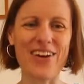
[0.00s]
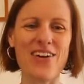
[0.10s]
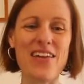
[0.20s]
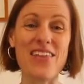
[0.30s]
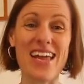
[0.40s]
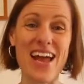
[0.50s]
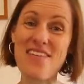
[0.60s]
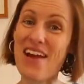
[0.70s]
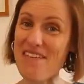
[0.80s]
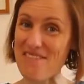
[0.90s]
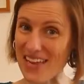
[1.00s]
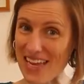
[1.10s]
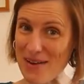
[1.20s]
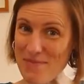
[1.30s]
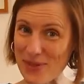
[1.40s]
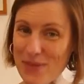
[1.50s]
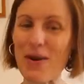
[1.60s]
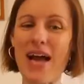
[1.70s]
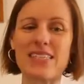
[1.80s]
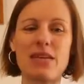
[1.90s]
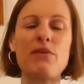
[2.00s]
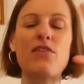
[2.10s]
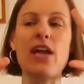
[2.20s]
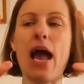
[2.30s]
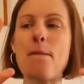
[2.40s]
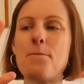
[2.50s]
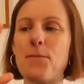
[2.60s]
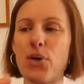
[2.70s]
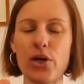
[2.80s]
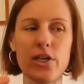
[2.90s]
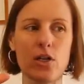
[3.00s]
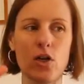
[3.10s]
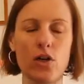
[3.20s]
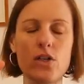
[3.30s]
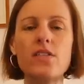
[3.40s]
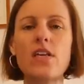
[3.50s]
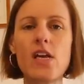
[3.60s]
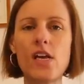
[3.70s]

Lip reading: All right, they are our finger pull aparts. Then we've got our bird claws.